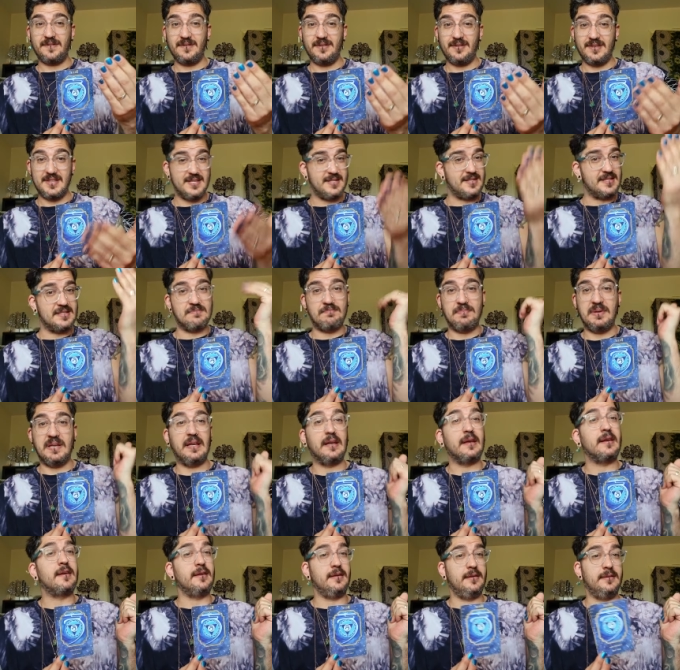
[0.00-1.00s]
this is
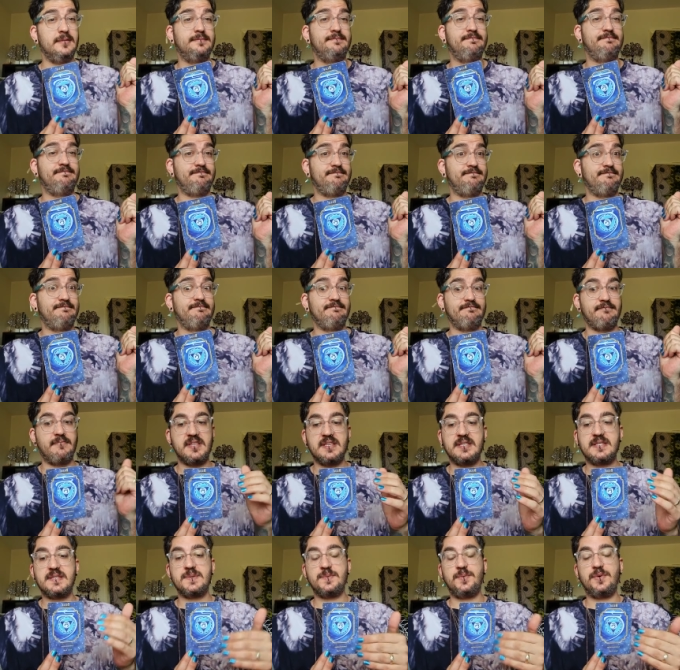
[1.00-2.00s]
big.
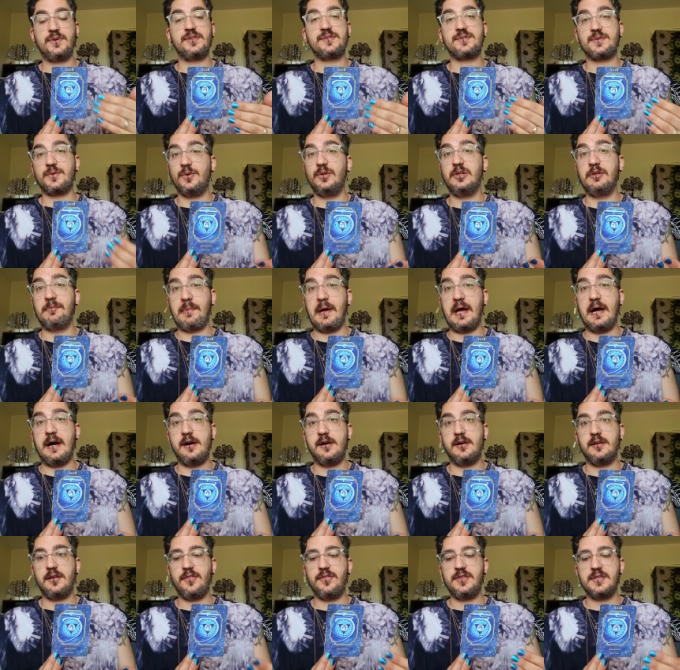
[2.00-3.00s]
This is what it's all
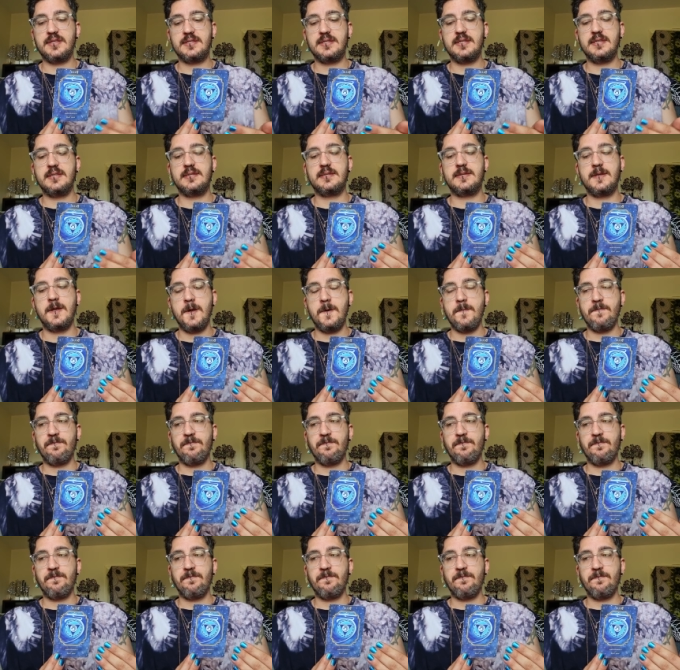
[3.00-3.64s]
about. This is